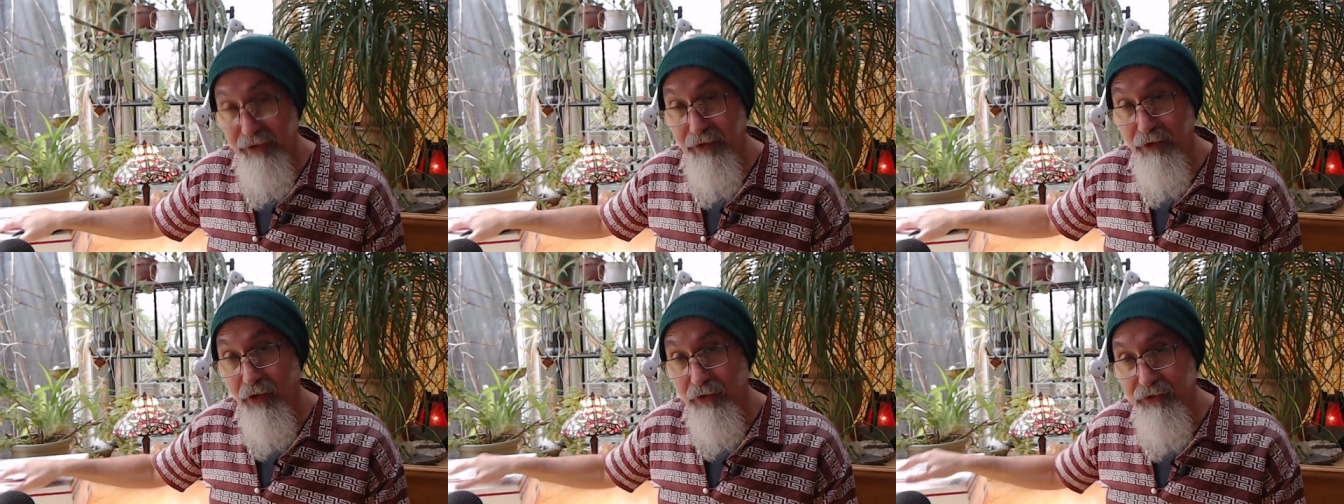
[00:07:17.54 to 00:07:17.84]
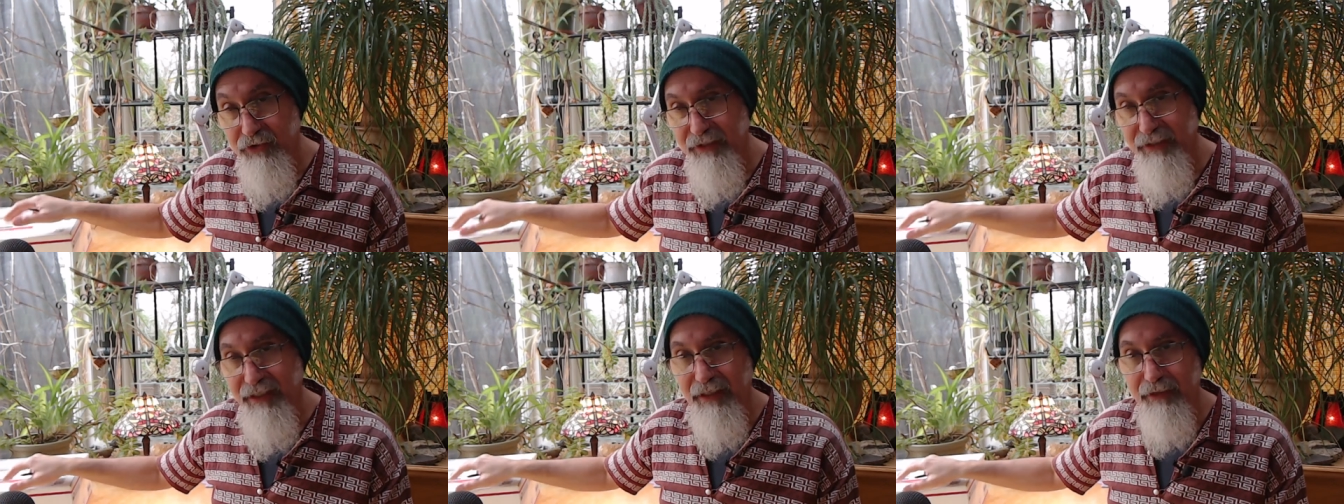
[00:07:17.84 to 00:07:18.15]
all
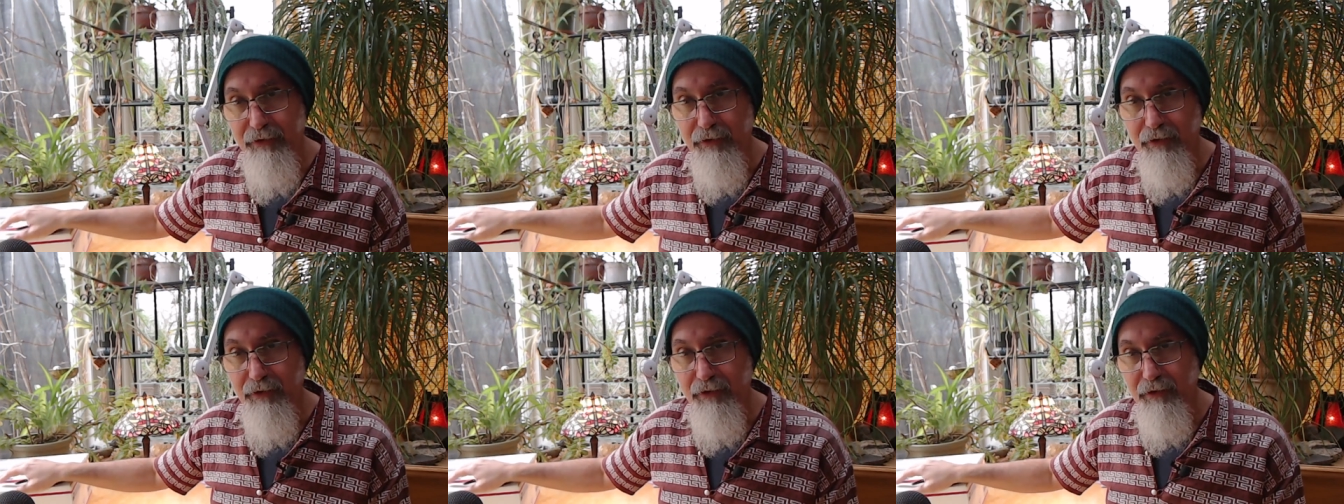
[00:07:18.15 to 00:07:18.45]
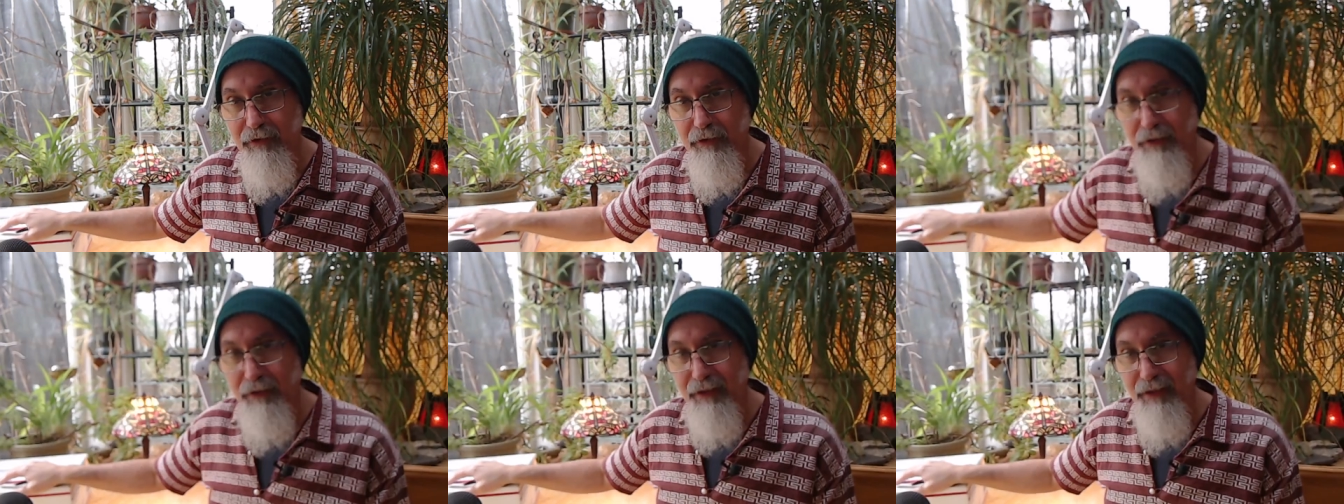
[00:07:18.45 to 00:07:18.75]
together
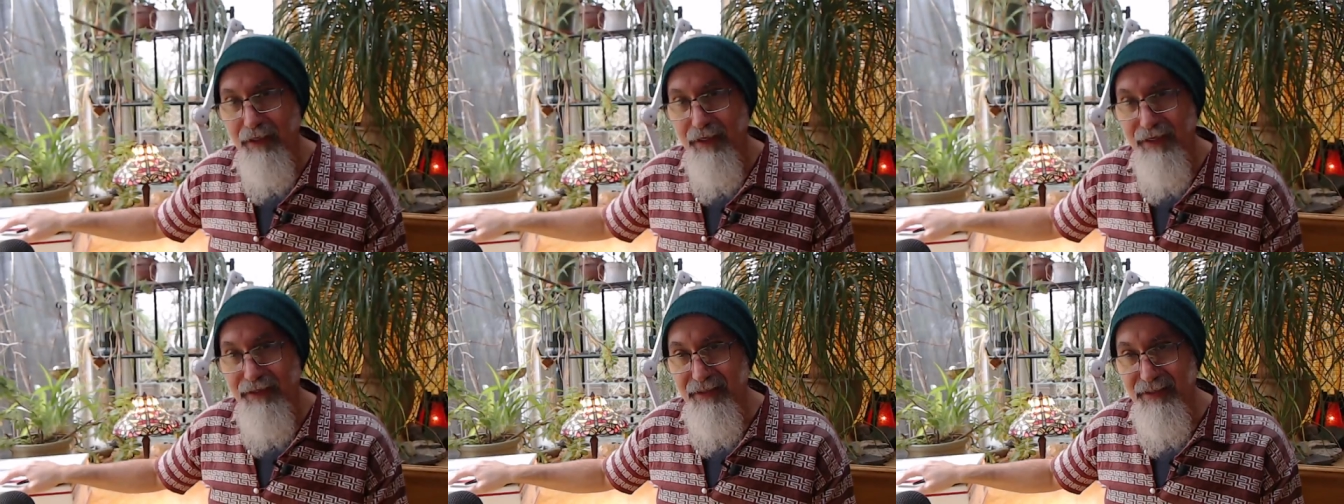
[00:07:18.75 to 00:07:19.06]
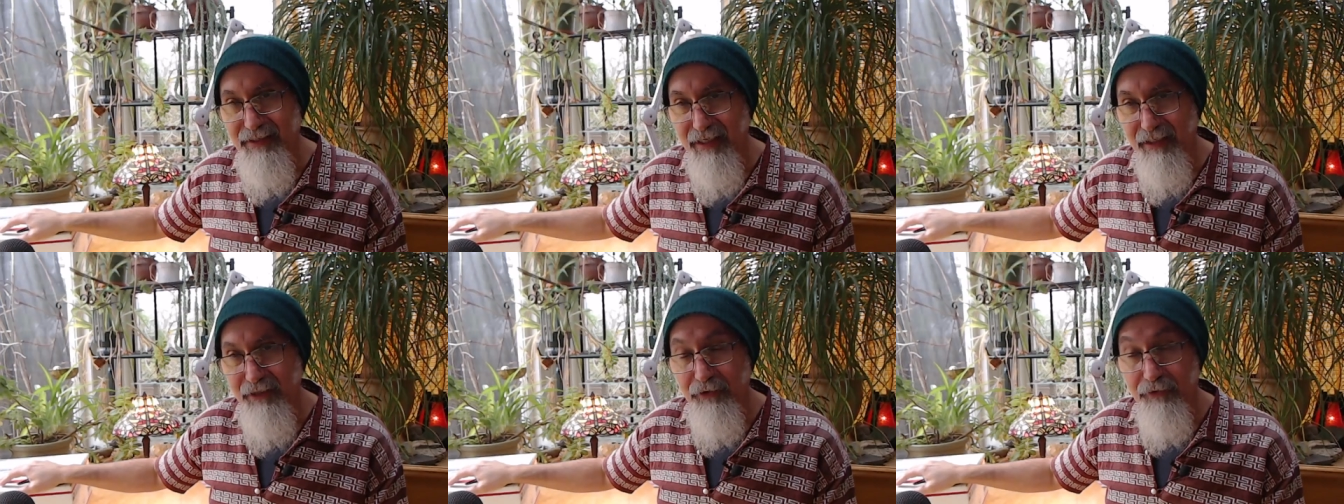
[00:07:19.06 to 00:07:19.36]
and
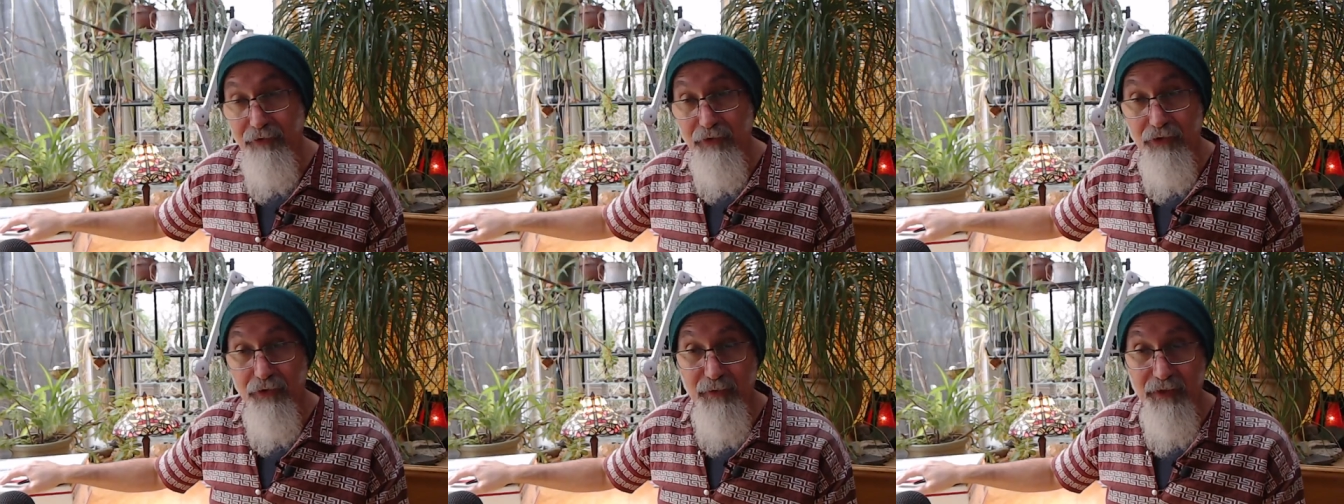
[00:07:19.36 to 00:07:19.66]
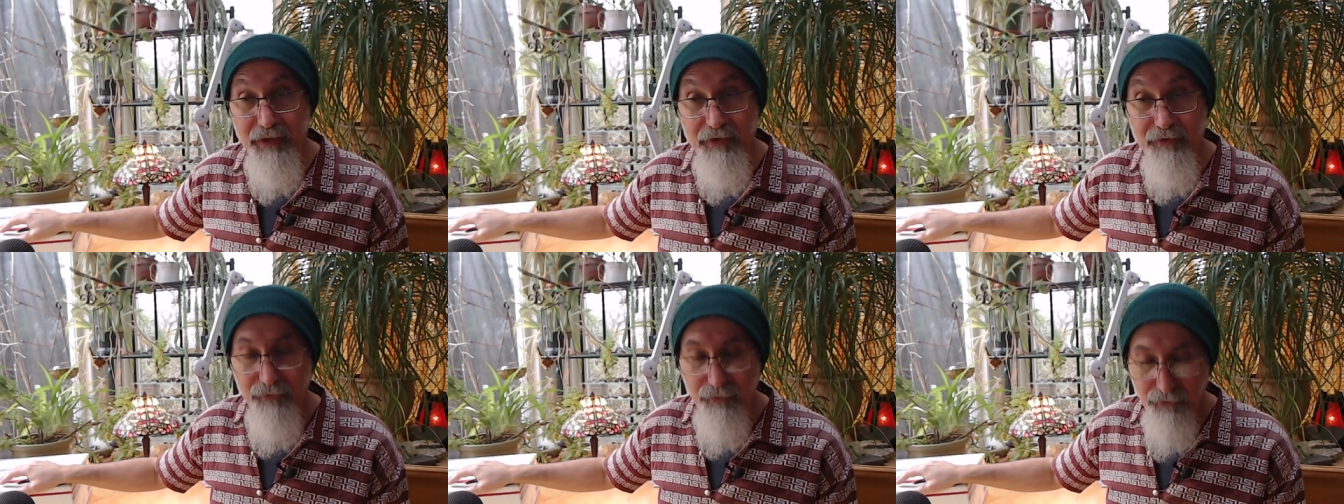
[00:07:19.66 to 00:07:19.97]
sell it to
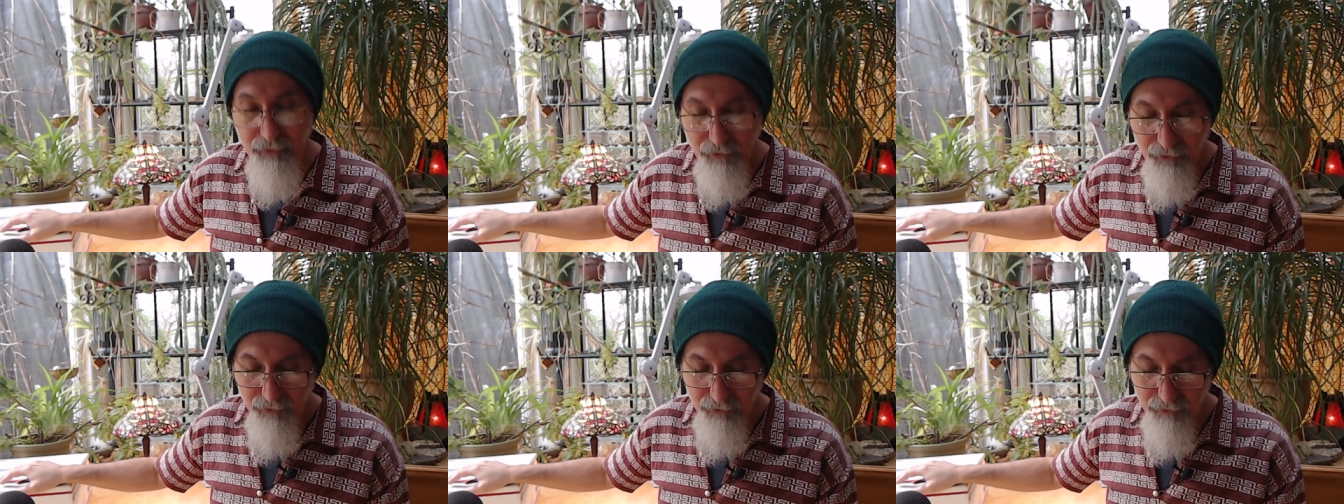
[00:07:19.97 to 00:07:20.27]
me for